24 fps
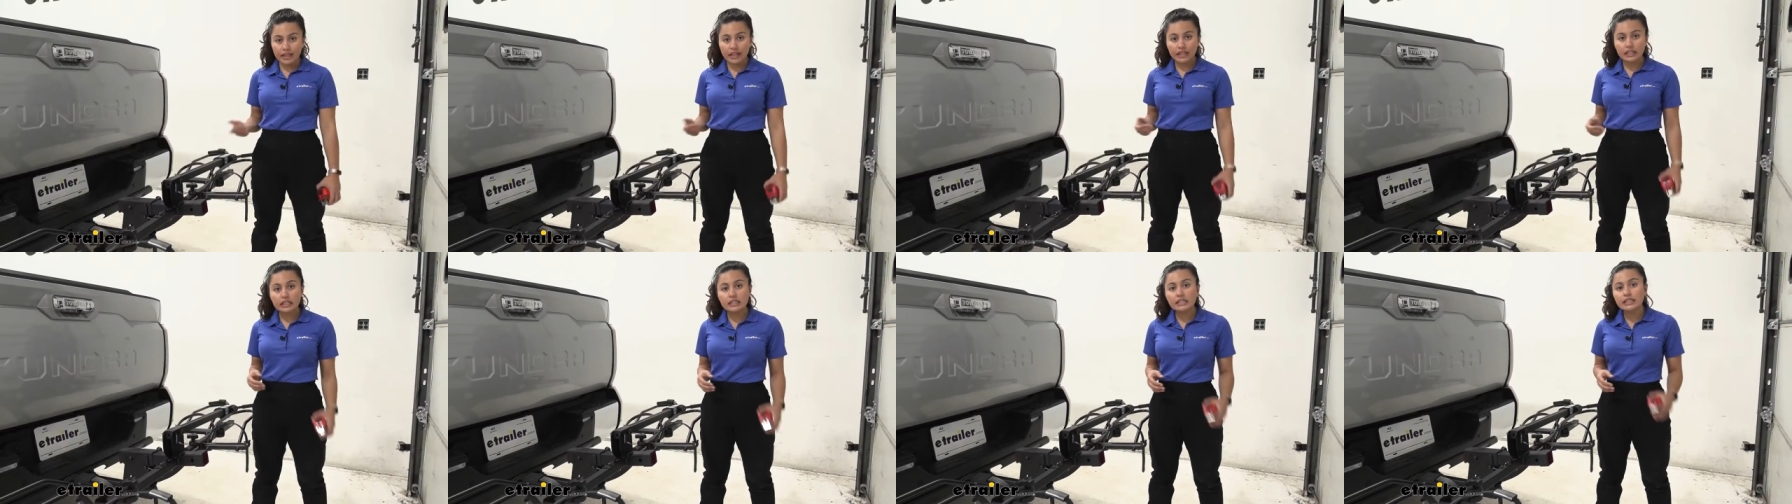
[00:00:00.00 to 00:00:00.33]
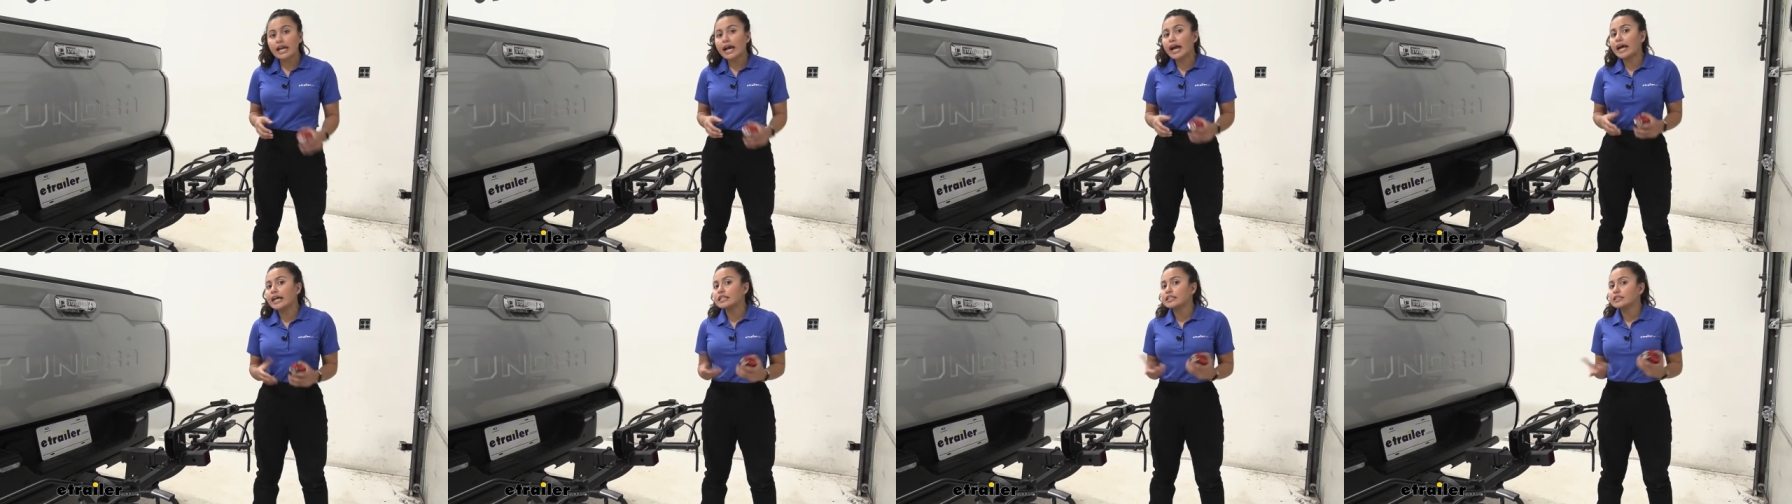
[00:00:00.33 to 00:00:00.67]
Now this
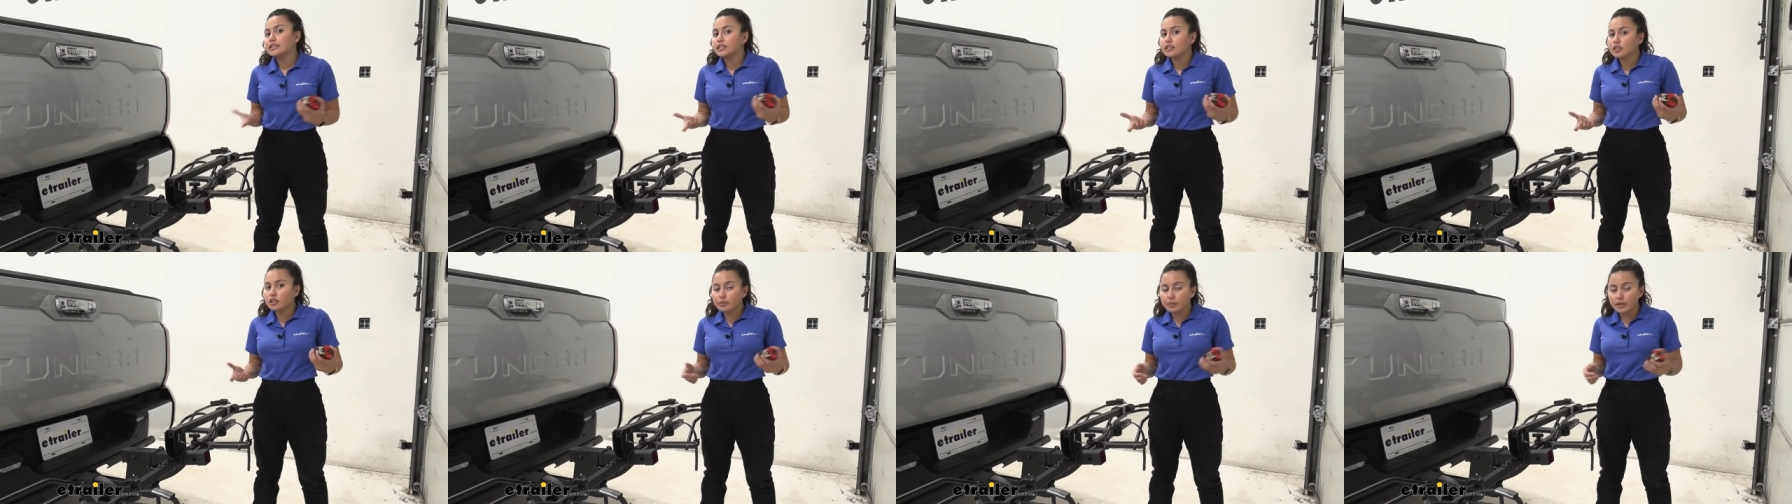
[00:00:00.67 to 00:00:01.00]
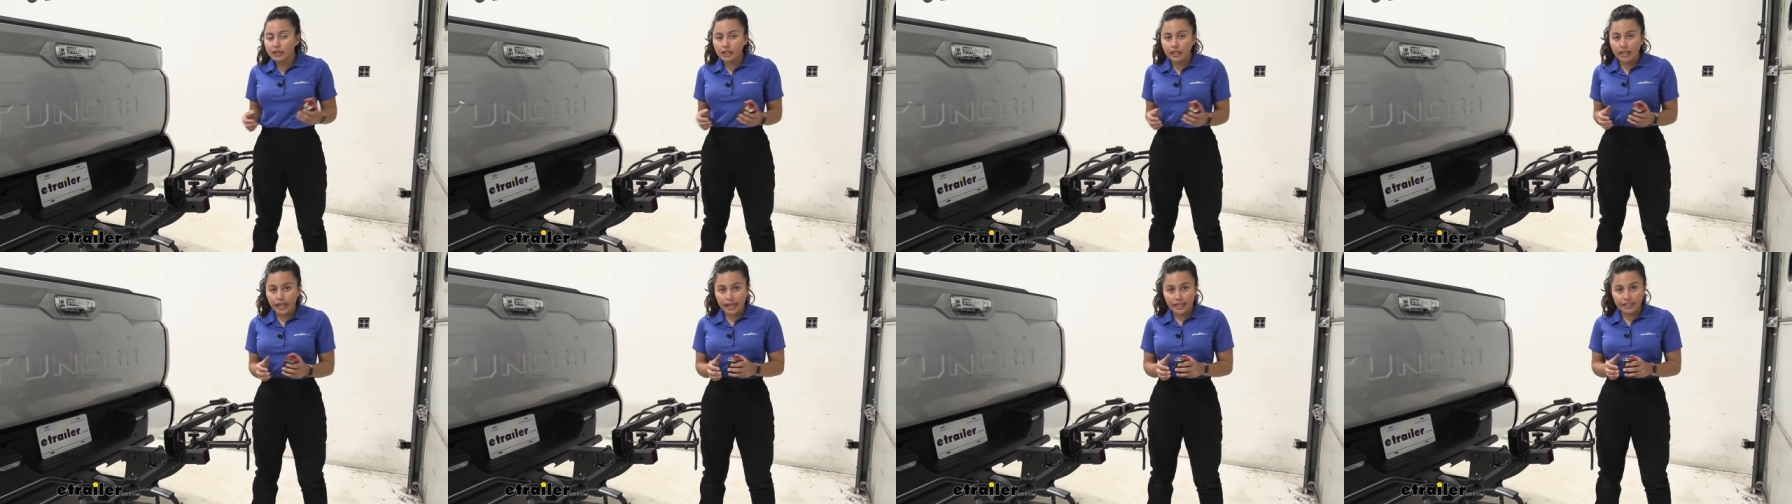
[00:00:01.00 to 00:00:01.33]
adds a little
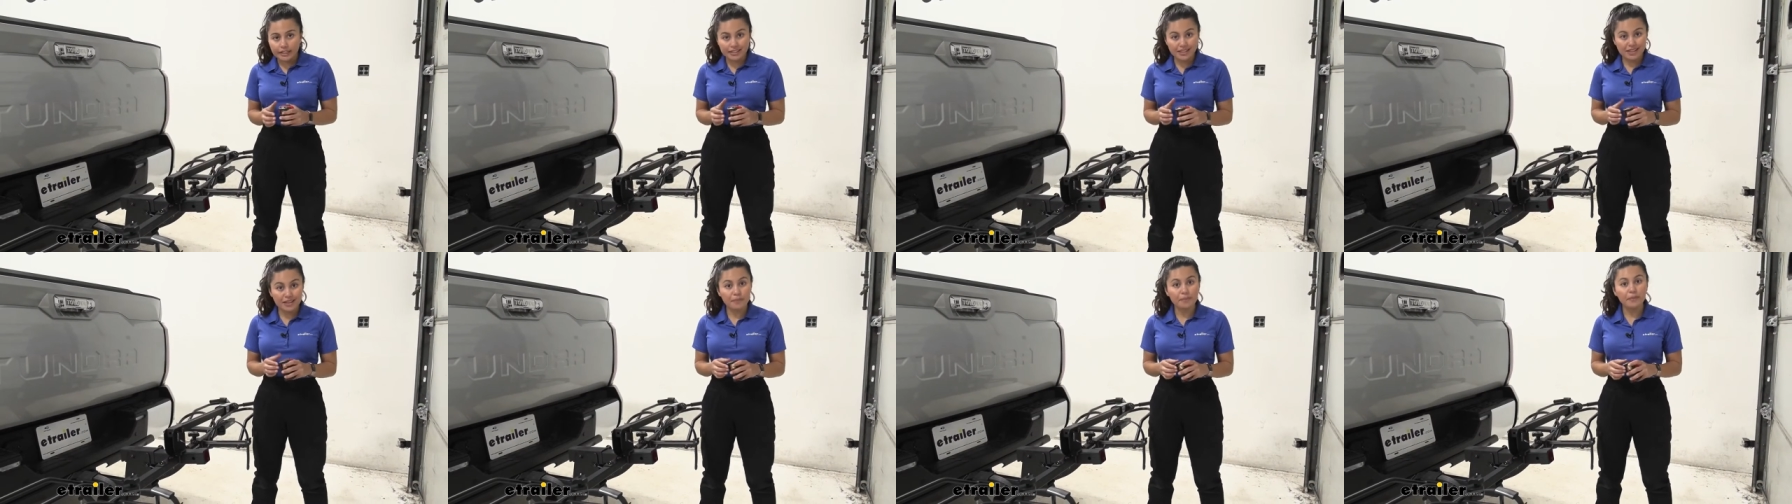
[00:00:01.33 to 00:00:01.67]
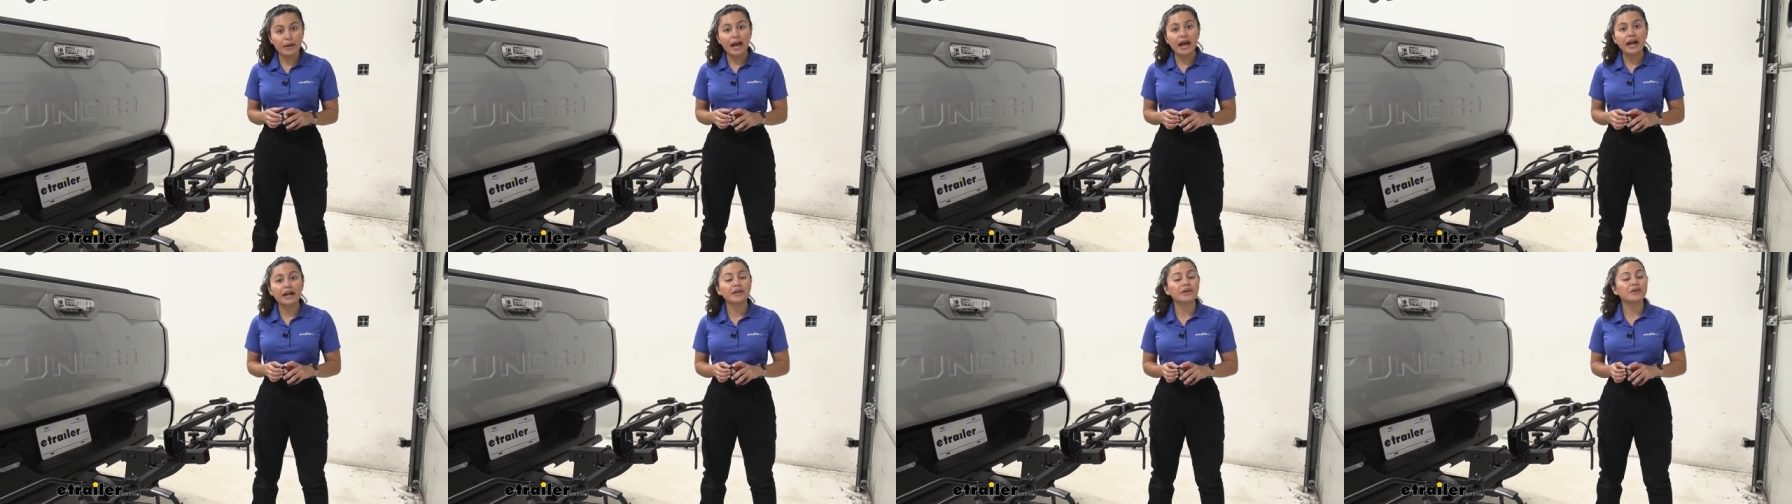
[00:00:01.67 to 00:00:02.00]
bit of length to the
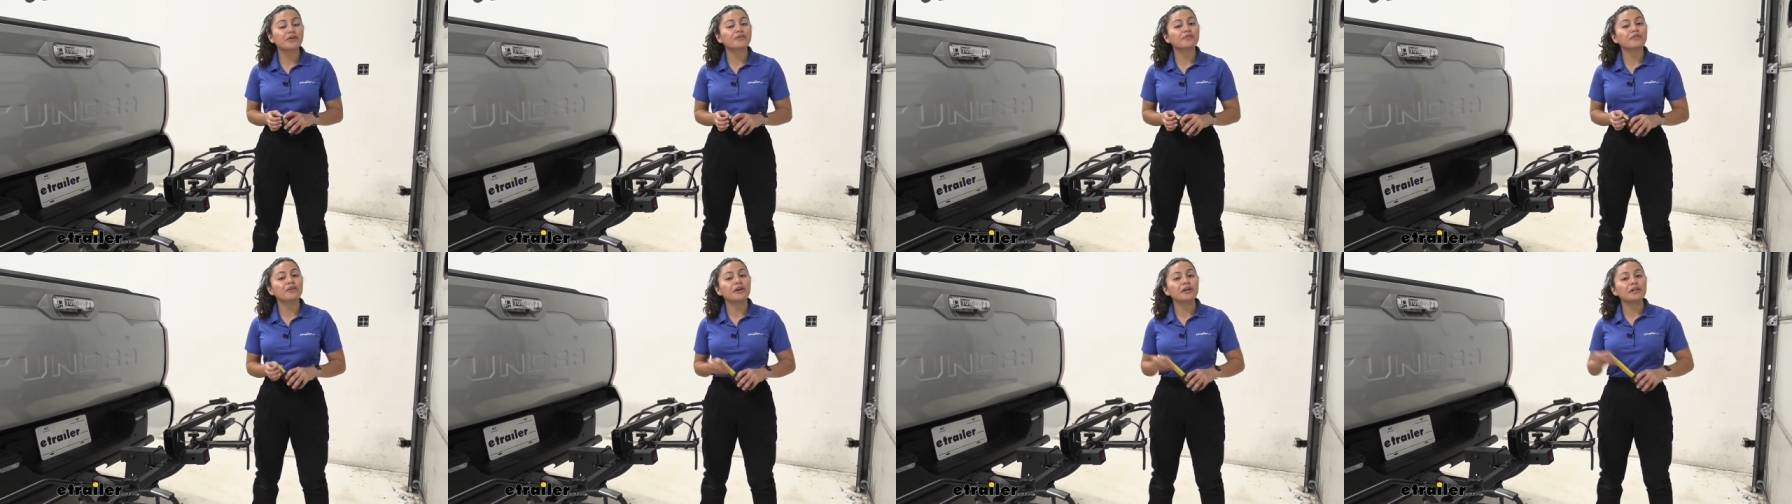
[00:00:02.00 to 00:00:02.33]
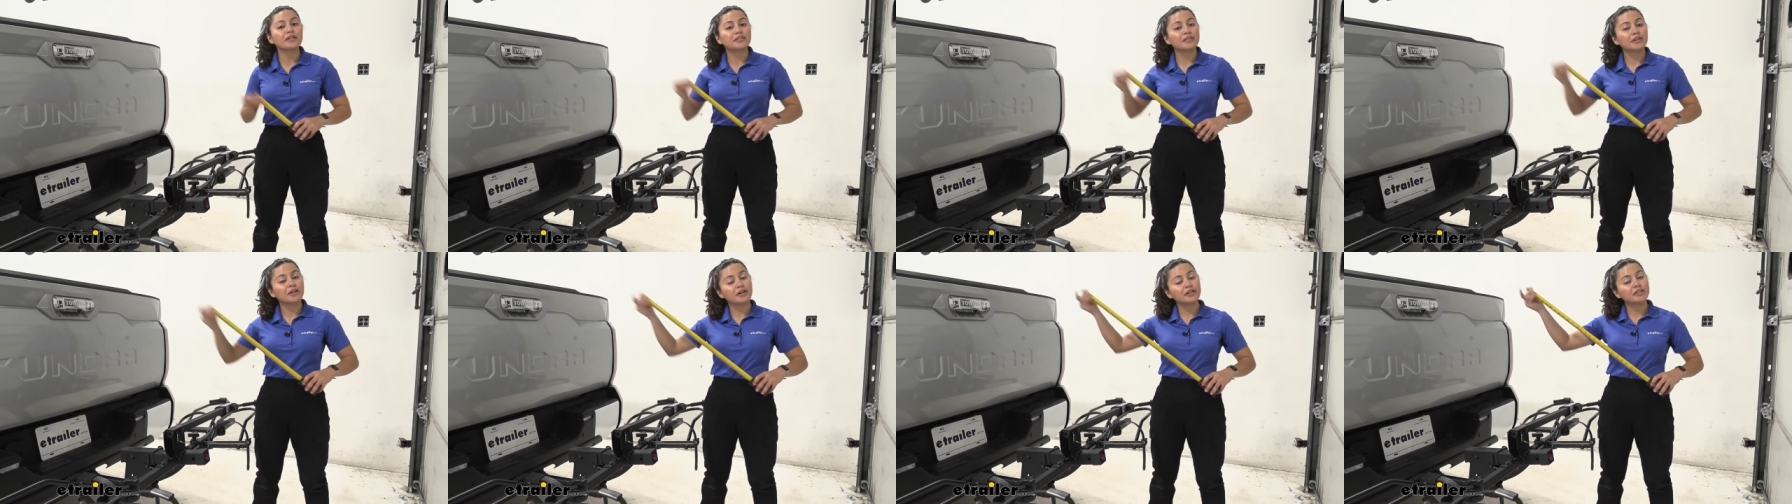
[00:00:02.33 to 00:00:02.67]
back of
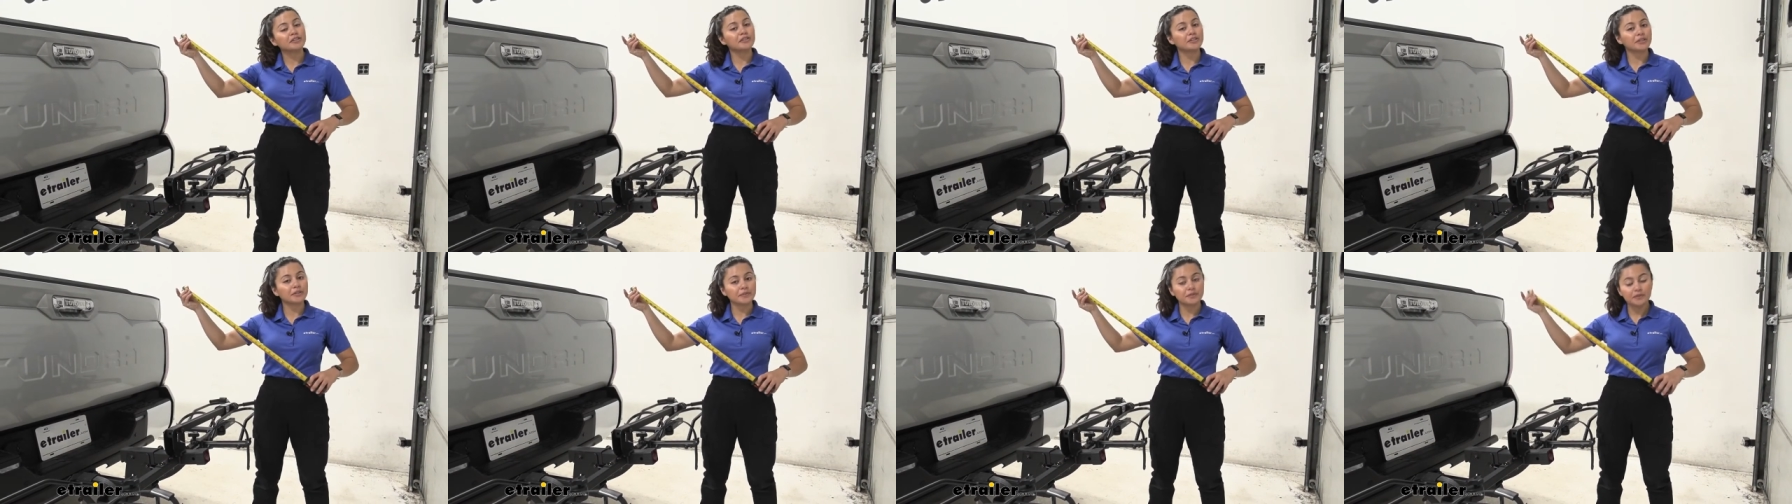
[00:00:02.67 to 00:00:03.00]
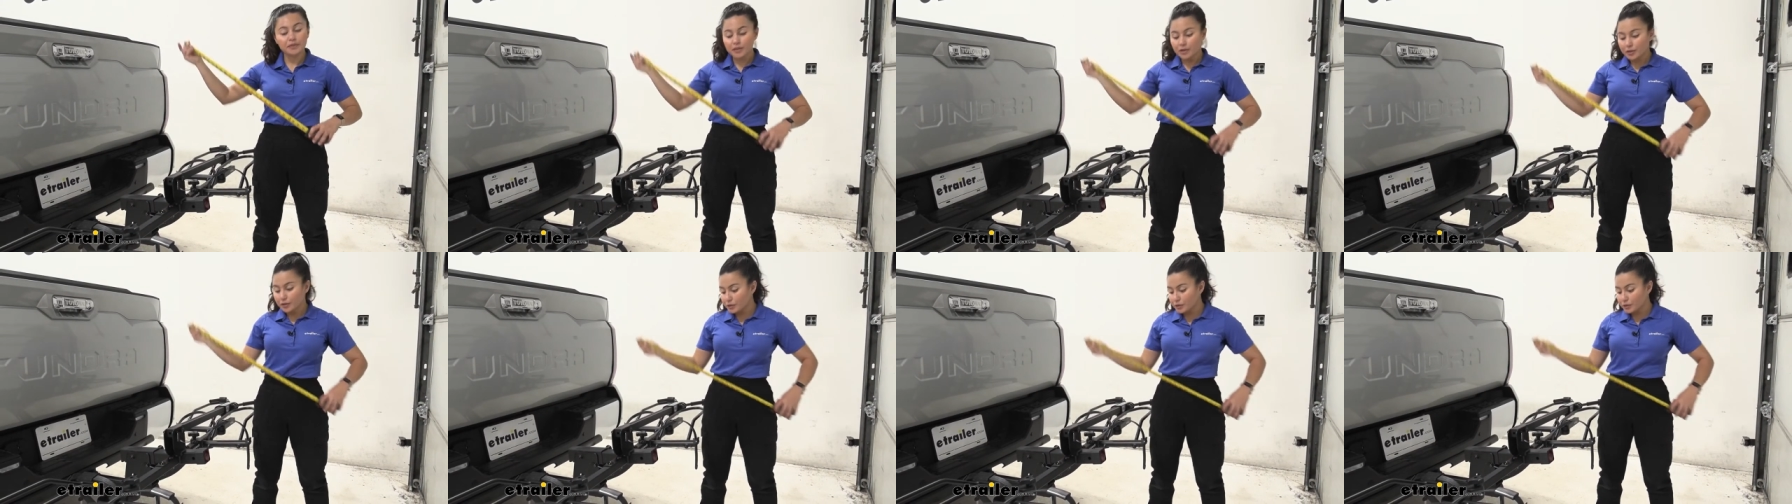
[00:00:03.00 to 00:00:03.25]
our Tundra.